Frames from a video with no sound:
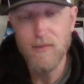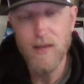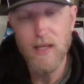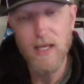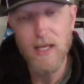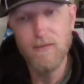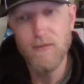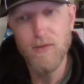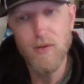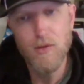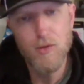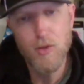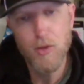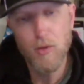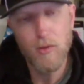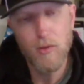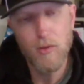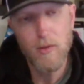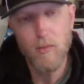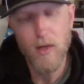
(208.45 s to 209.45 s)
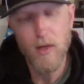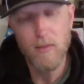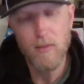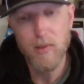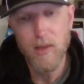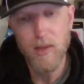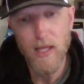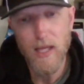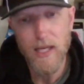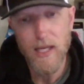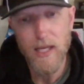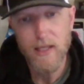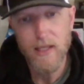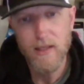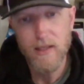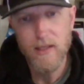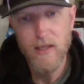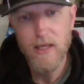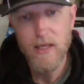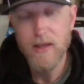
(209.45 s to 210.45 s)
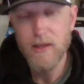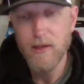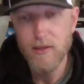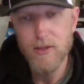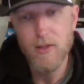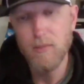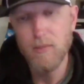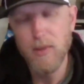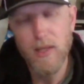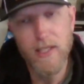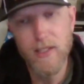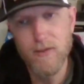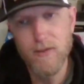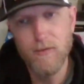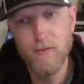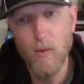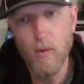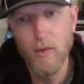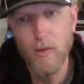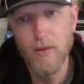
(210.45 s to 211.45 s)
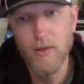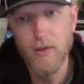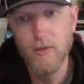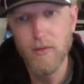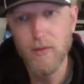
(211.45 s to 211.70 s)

If you truly want to play, there's a place for you.